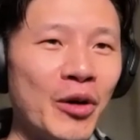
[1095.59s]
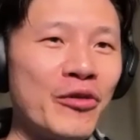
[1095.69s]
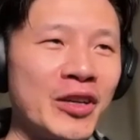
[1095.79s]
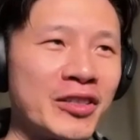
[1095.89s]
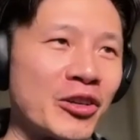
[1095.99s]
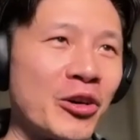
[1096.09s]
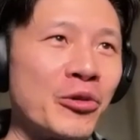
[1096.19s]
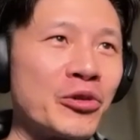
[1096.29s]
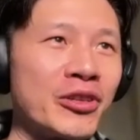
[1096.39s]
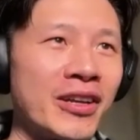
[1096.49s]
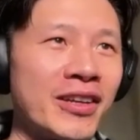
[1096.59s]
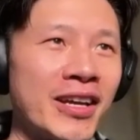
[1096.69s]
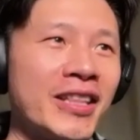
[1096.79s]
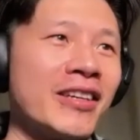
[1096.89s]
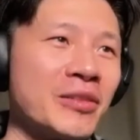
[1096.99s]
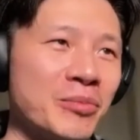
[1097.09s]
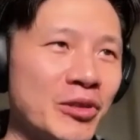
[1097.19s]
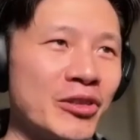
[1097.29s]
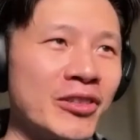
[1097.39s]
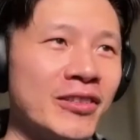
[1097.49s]
both as a coach and as a
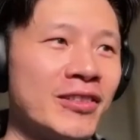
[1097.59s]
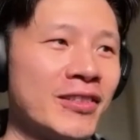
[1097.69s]
person?